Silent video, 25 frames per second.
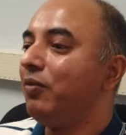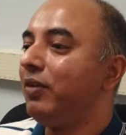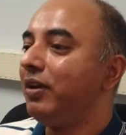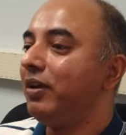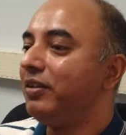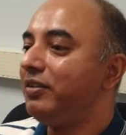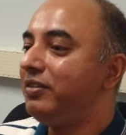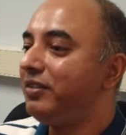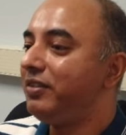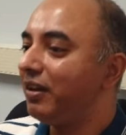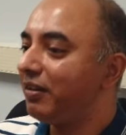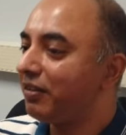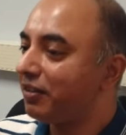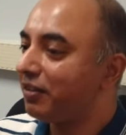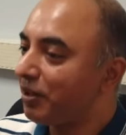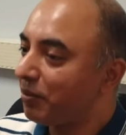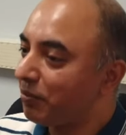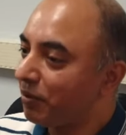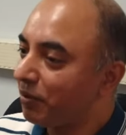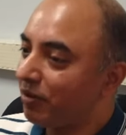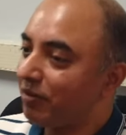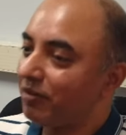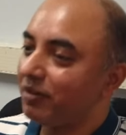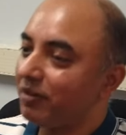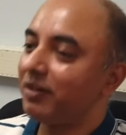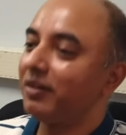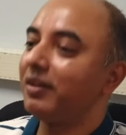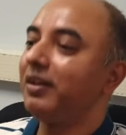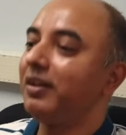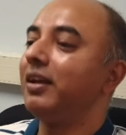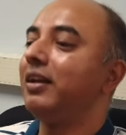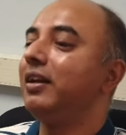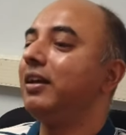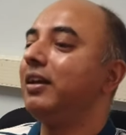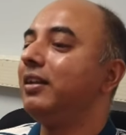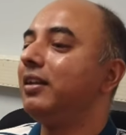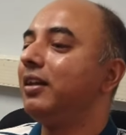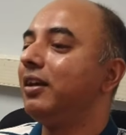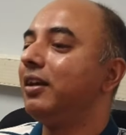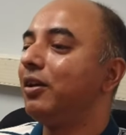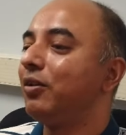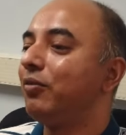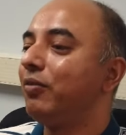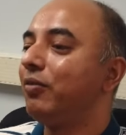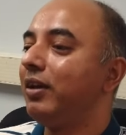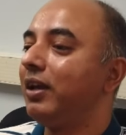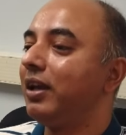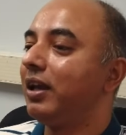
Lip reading: We are just about getting there.